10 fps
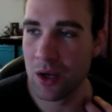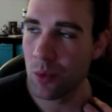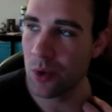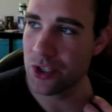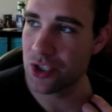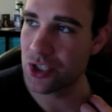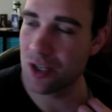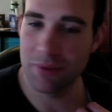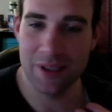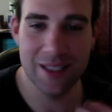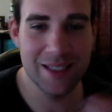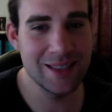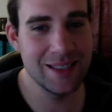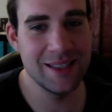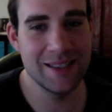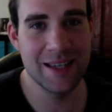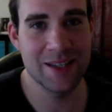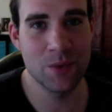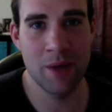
which completely takes away.